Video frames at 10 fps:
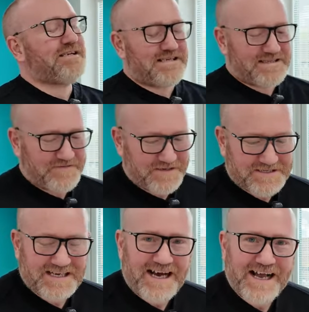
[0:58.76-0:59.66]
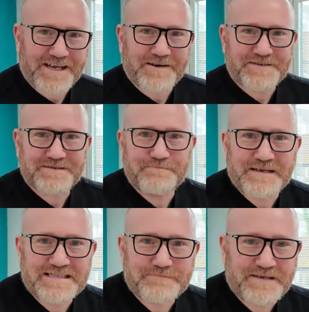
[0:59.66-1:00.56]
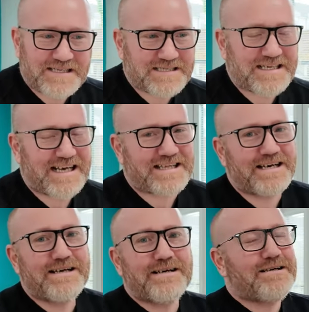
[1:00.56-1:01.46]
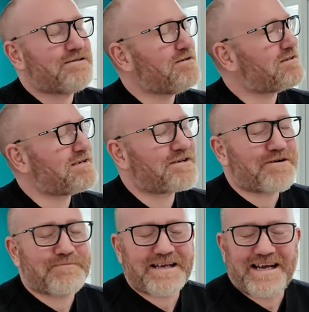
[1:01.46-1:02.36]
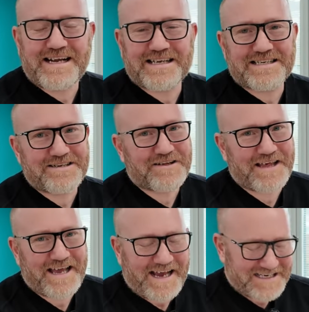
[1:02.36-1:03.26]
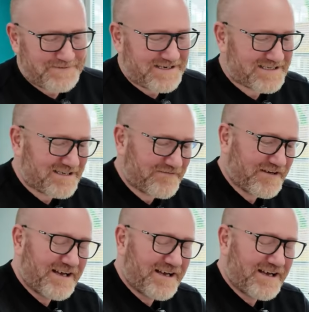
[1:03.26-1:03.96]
things first, I got some bits and pieces together. Nothing complicated, nothing expensive.